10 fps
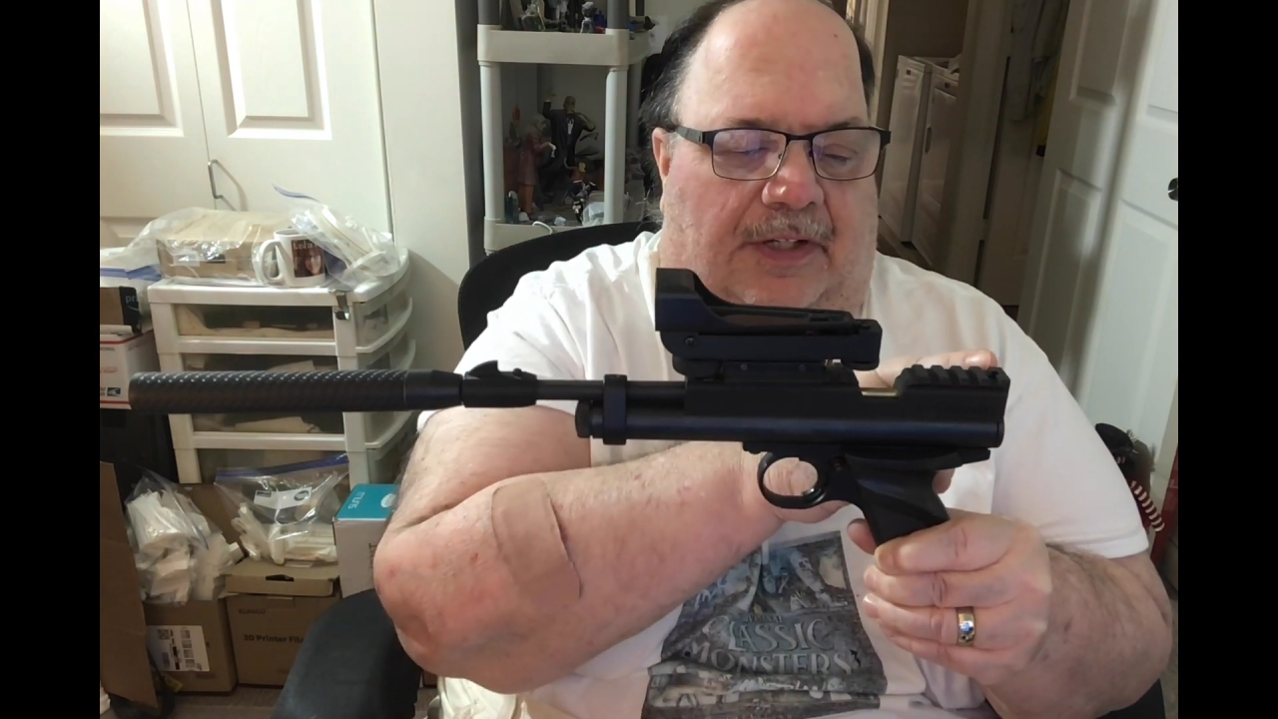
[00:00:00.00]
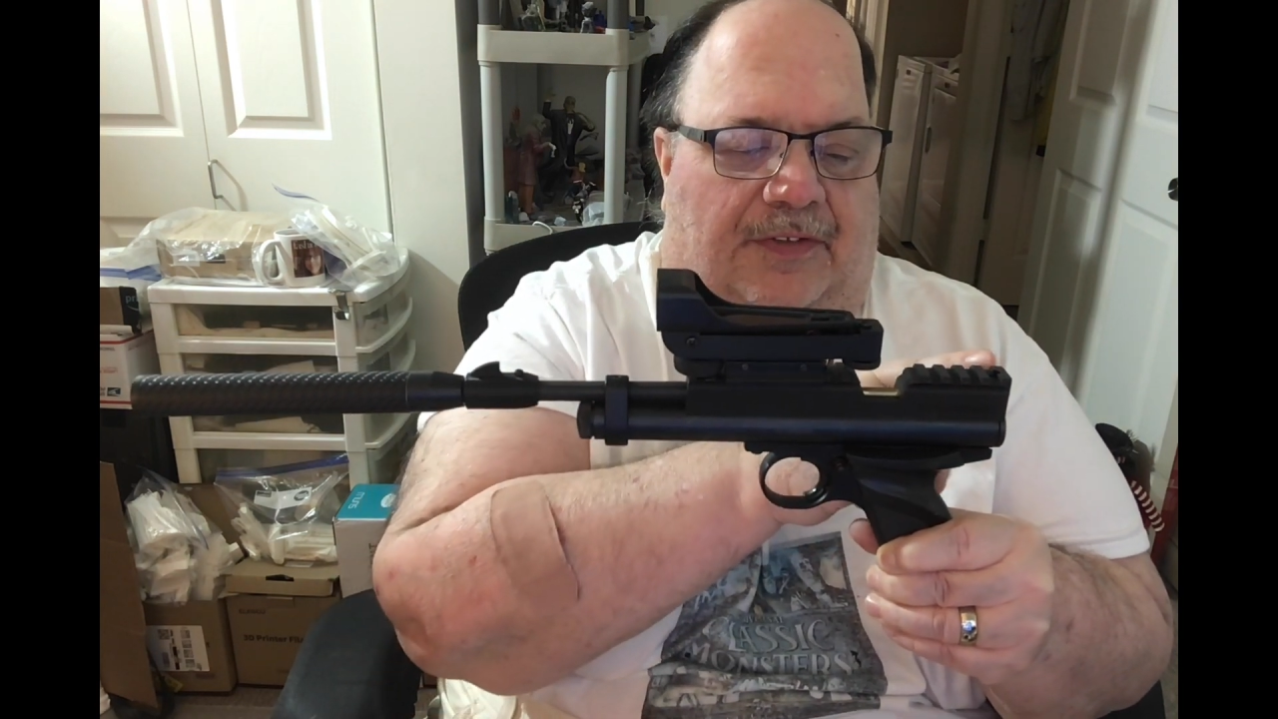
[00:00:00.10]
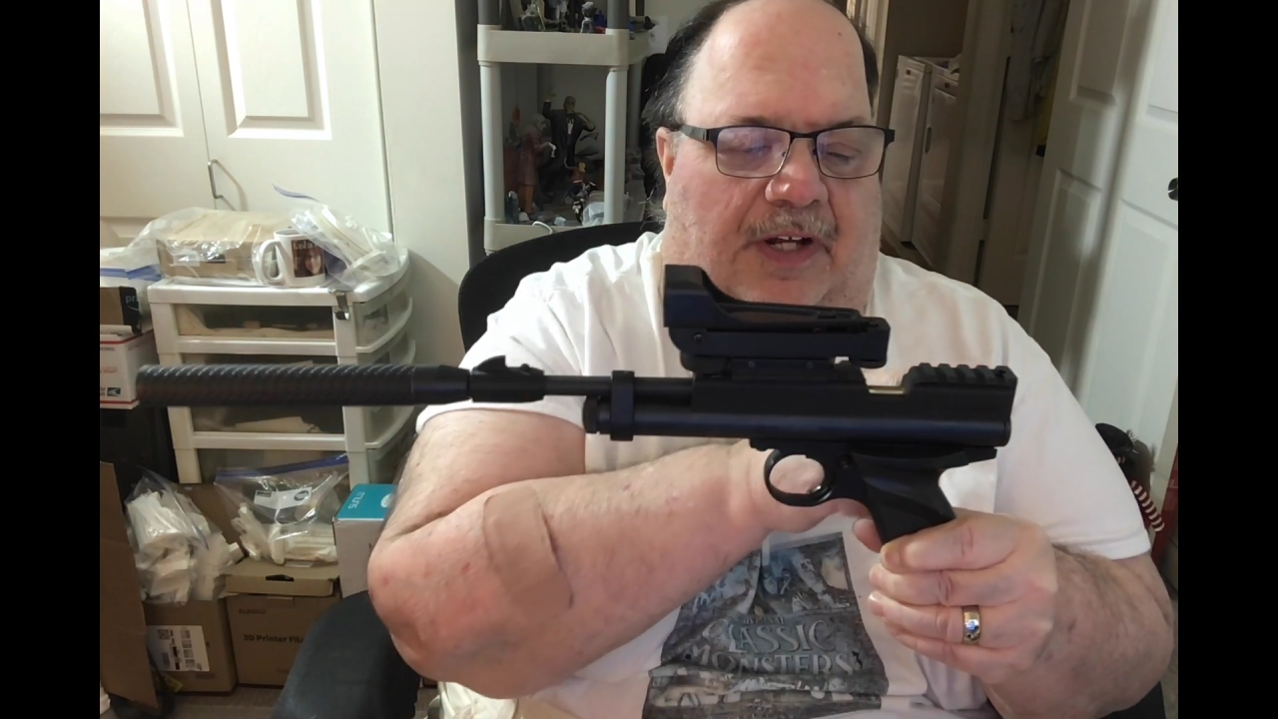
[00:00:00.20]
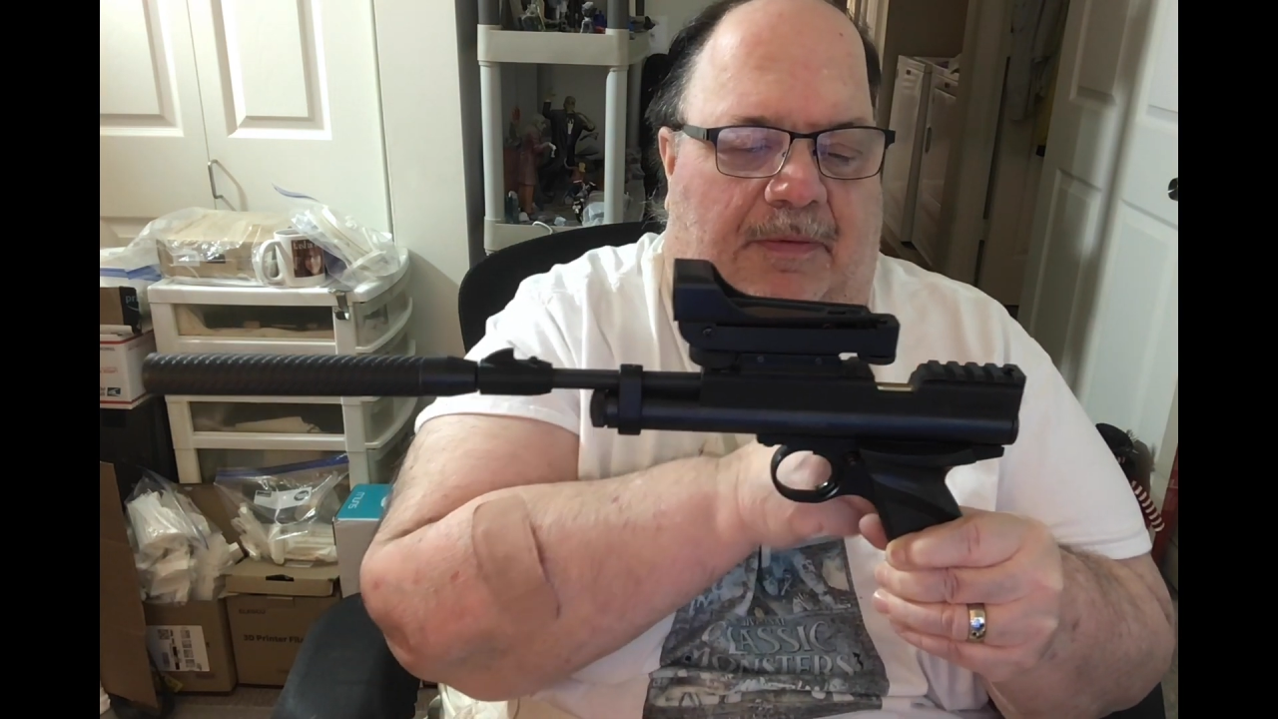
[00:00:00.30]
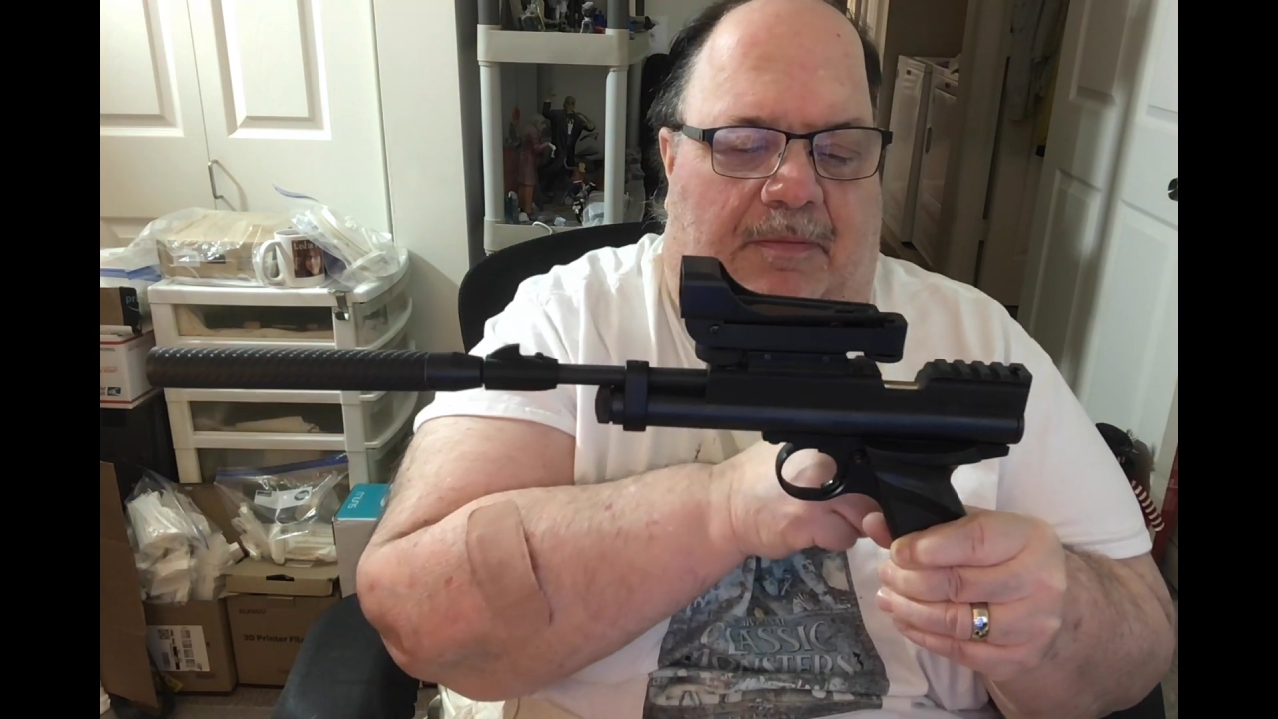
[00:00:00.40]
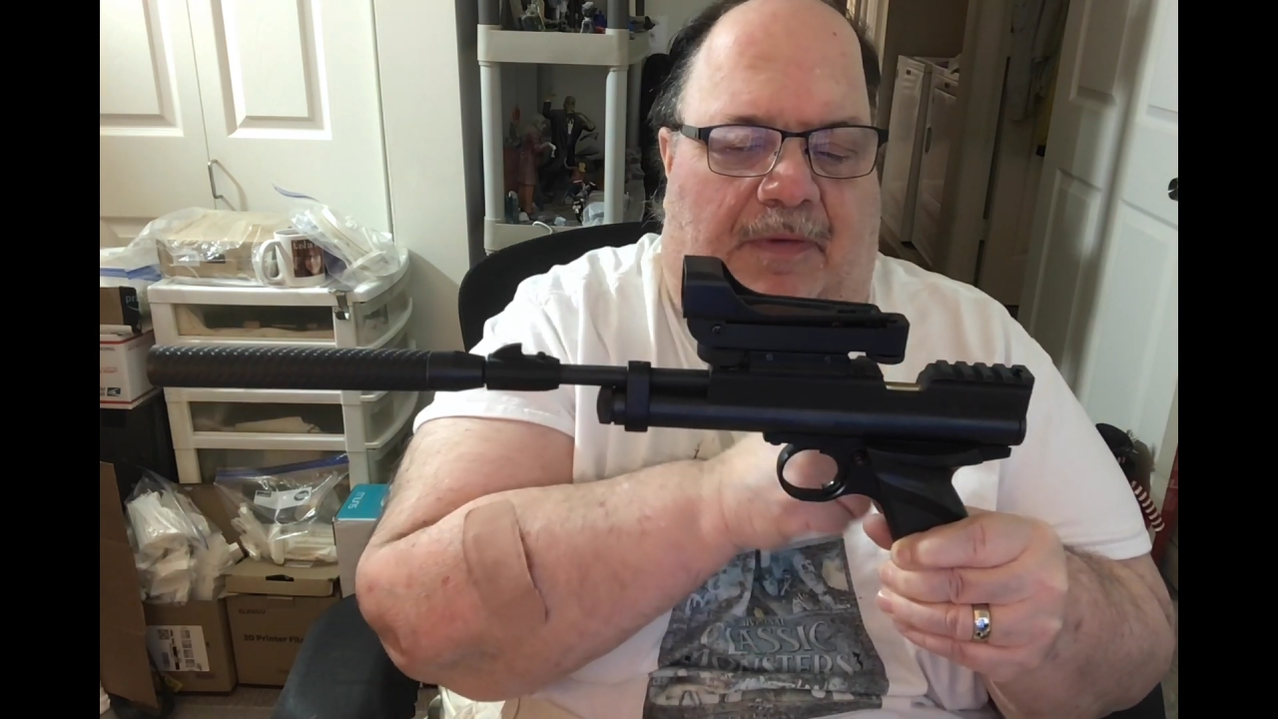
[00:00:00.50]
top and